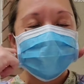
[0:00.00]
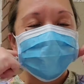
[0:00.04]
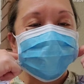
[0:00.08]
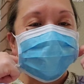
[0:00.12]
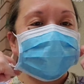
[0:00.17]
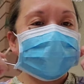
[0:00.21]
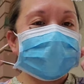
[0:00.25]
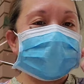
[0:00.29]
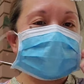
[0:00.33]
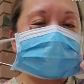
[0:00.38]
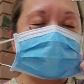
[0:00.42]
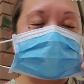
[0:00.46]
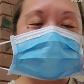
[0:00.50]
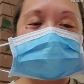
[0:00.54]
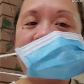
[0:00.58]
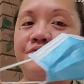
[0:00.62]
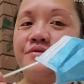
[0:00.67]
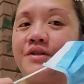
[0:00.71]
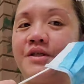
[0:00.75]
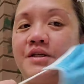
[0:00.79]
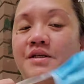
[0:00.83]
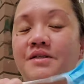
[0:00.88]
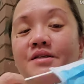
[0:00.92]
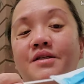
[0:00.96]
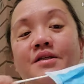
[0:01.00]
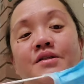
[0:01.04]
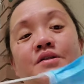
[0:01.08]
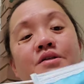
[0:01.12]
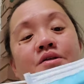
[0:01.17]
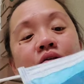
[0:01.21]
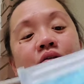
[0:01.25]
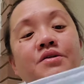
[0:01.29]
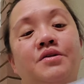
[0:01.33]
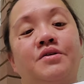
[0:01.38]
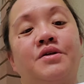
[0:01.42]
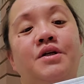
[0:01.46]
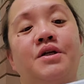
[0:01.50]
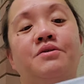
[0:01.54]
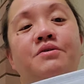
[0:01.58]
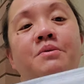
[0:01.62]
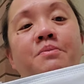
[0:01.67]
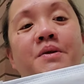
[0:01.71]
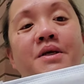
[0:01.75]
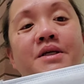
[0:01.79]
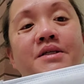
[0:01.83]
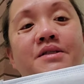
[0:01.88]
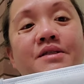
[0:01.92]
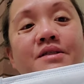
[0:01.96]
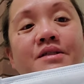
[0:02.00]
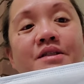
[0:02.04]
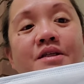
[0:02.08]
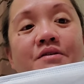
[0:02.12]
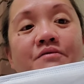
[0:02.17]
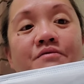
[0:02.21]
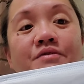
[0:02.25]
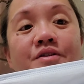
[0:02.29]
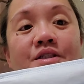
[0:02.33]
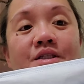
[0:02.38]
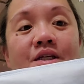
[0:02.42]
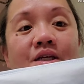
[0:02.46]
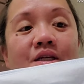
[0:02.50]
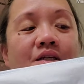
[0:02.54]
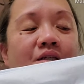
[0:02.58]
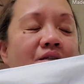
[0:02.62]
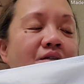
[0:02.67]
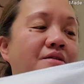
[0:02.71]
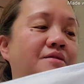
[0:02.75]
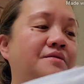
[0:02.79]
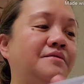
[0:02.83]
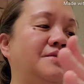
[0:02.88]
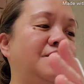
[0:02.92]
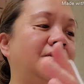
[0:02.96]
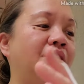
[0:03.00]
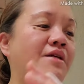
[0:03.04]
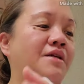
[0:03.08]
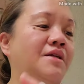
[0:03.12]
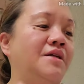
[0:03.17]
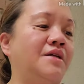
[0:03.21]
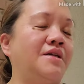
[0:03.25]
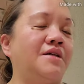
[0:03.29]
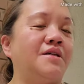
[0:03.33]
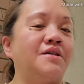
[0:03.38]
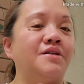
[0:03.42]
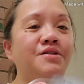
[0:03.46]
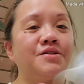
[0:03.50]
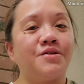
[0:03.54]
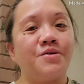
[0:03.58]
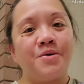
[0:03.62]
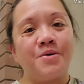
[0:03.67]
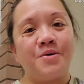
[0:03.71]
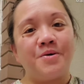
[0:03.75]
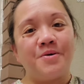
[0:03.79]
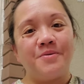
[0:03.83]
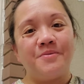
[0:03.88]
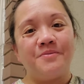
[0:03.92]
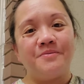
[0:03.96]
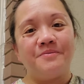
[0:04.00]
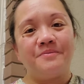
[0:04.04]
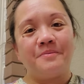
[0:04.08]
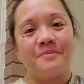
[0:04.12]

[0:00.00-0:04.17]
100 of these and you, you can replace it every day so